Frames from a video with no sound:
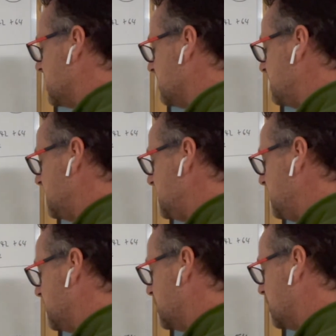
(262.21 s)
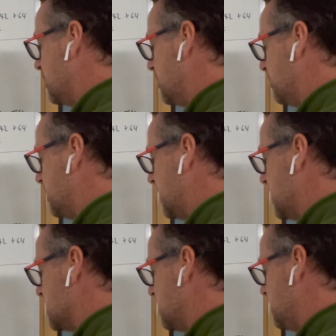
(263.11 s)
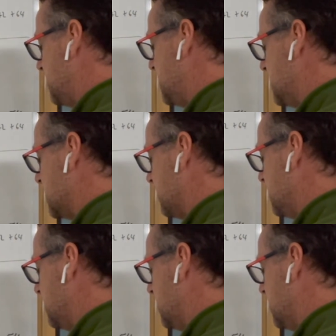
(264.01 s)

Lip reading: 54 plus 57.